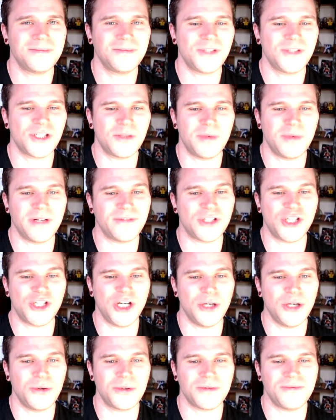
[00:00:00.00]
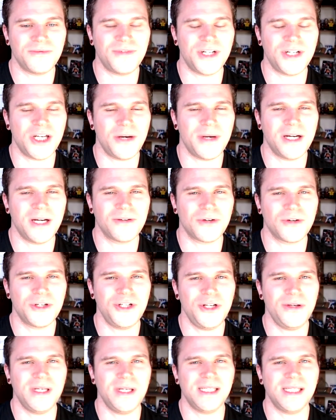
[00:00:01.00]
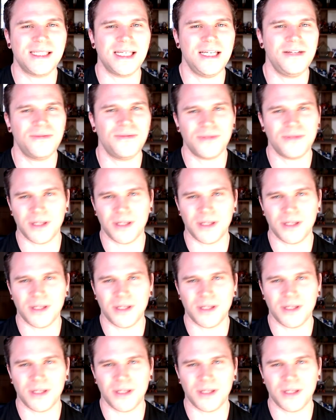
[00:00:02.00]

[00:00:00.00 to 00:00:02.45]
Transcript: Just a bit of a chilled video here on New Year's Eve.